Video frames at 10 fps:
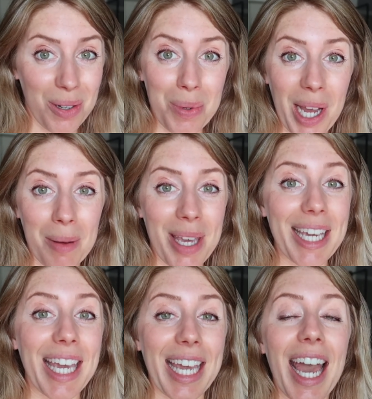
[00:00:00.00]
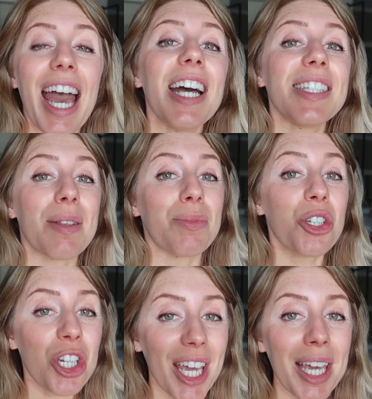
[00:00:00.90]
So we are making some
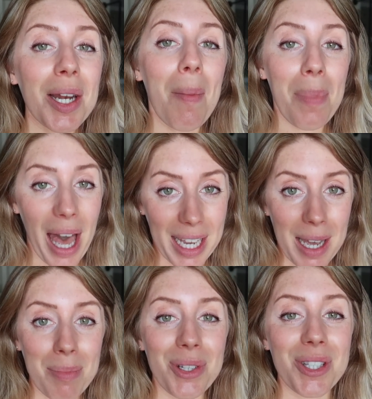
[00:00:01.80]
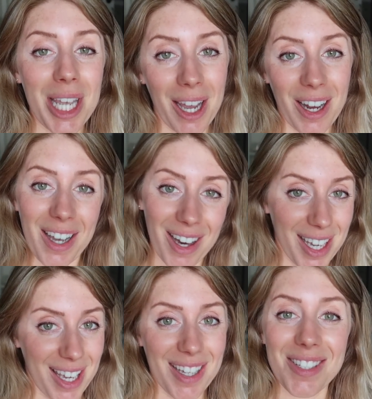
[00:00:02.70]
chicken pineapple
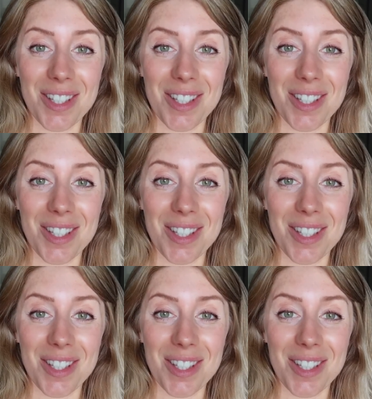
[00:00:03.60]
teriyaki